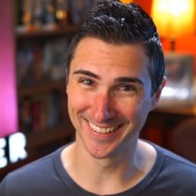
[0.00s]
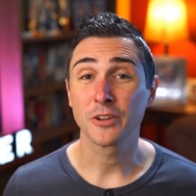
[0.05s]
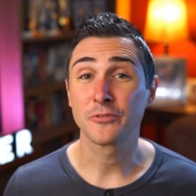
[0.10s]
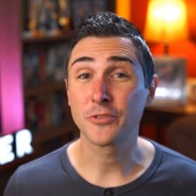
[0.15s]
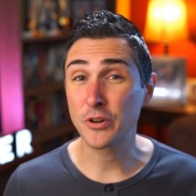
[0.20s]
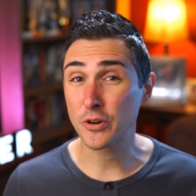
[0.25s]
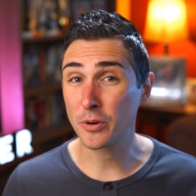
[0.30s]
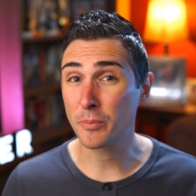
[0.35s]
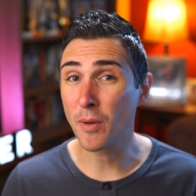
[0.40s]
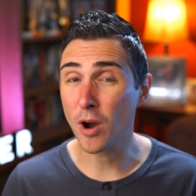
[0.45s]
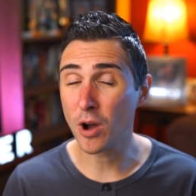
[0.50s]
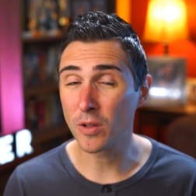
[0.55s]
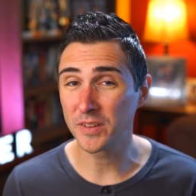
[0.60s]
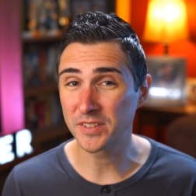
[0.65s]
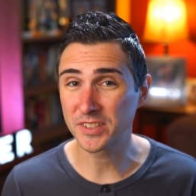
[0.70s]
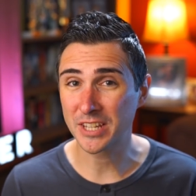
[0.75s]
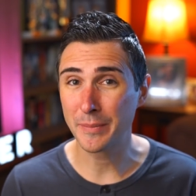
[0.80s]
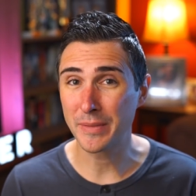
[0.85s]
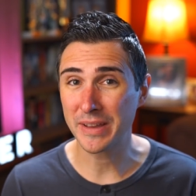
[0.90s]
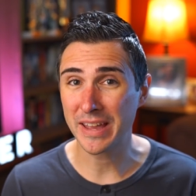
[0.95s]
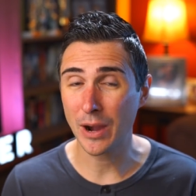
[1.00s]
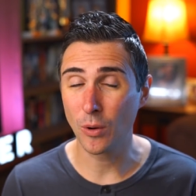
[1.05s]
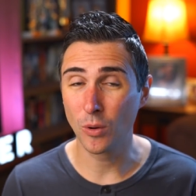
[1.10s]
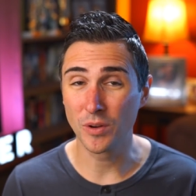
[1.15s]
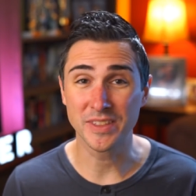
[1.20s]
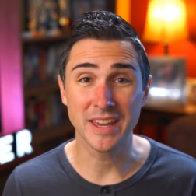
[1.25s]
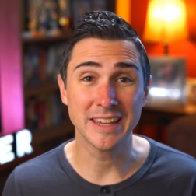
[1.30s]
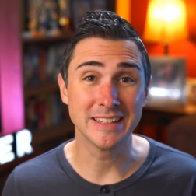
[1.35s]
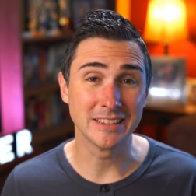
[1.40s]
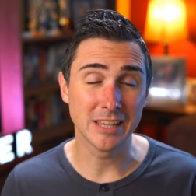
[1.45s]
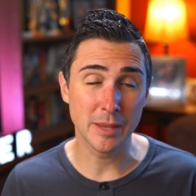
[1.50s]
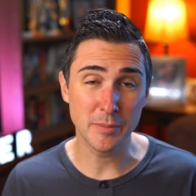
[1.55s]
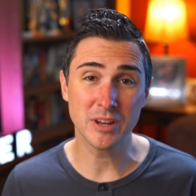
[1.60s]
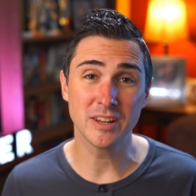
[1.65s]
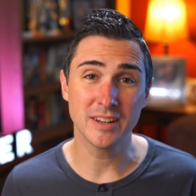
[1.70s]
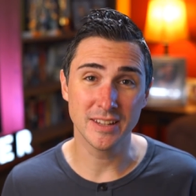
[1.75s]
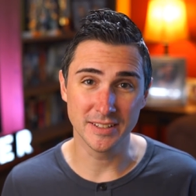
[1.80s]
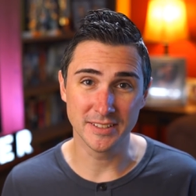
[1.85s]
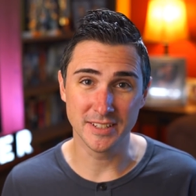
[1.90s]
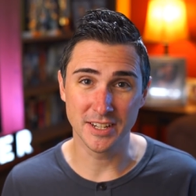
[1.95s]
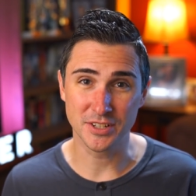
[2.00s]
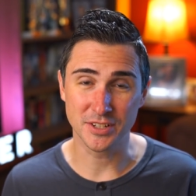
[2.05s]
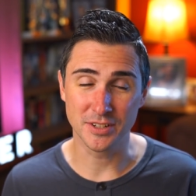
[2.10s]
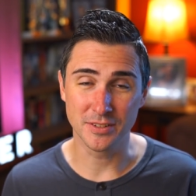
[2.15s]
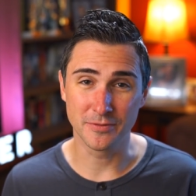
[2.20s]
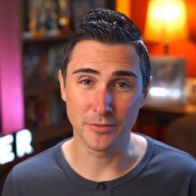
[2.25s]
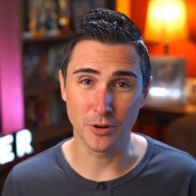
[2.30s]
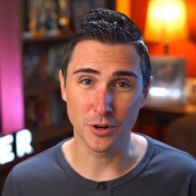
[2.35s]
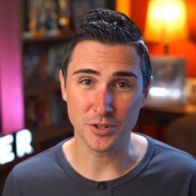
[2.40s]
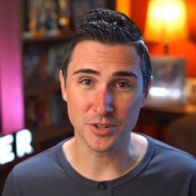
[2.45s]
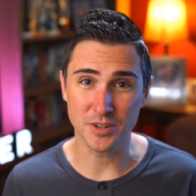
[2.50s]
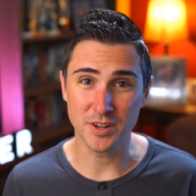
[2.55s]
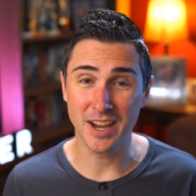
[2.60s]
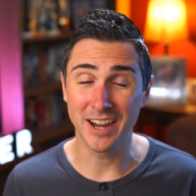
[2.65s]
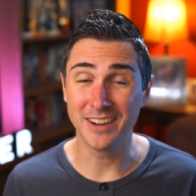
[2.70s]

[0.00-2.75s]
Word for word: Frederic Malle is coming out with a limited edition version